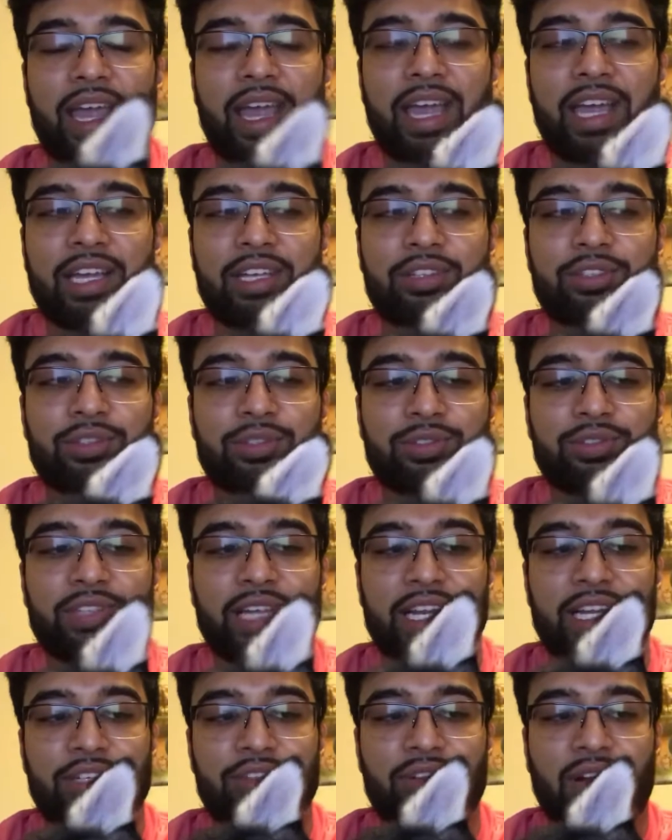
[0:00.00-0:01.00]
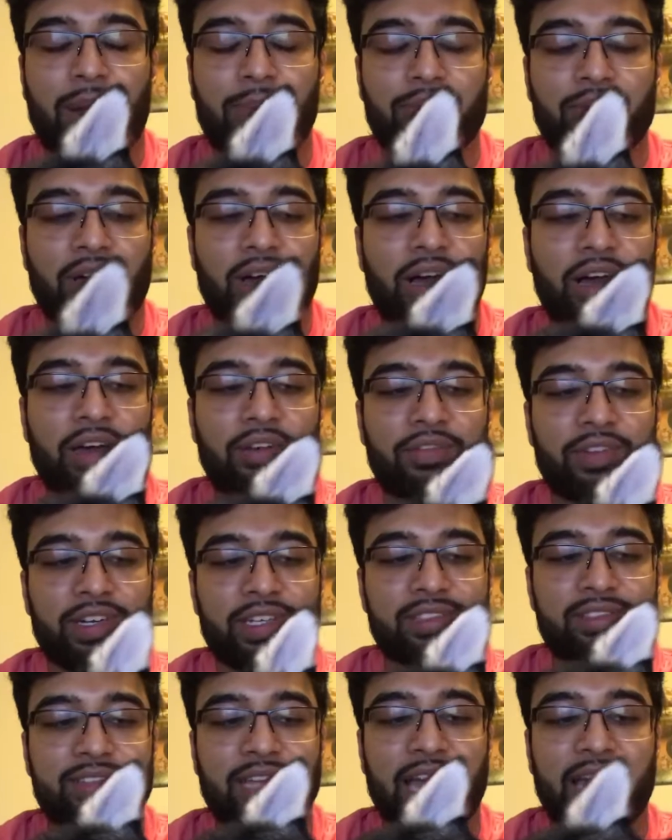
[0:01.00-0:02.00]
Andrew's getting dropped off,
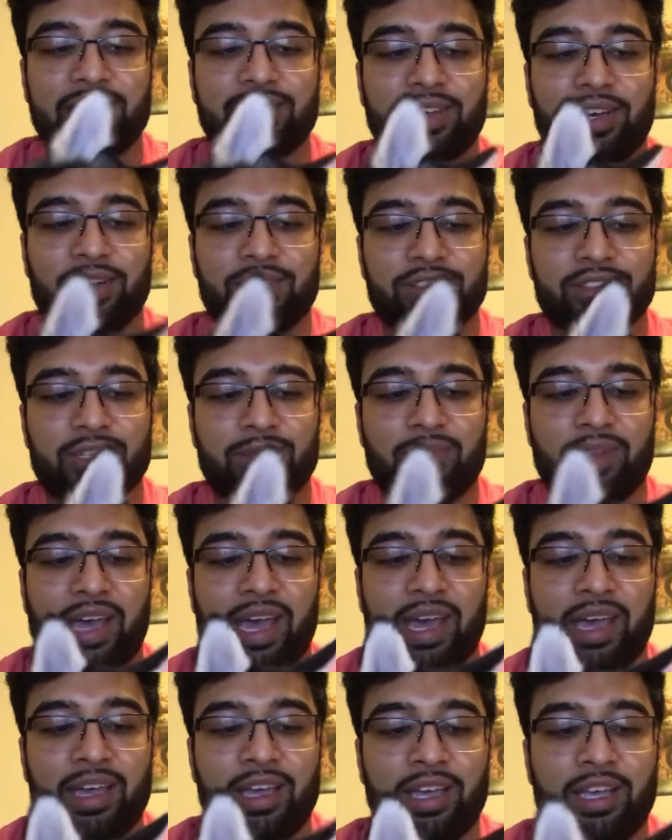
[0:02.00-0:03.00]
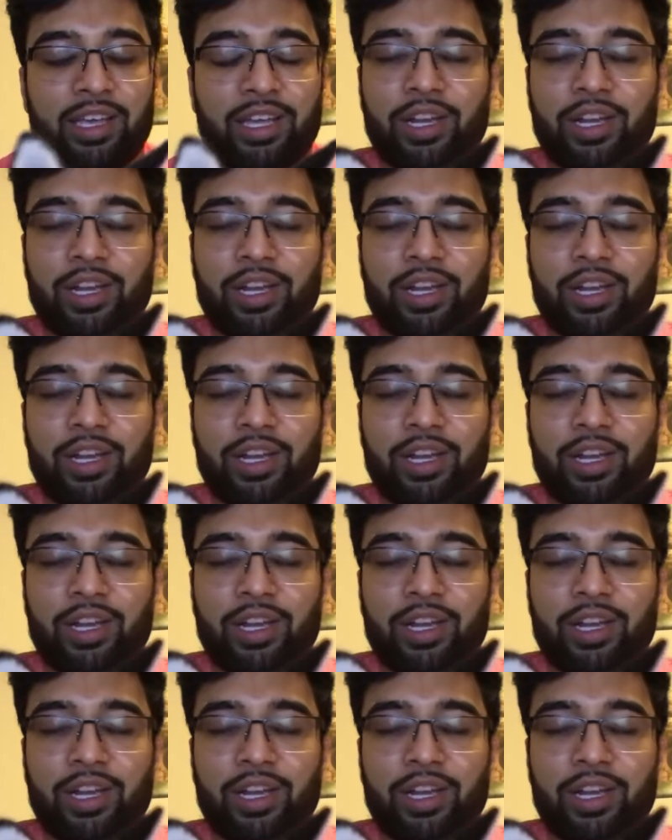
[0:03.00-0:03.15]
and his dad tells him that,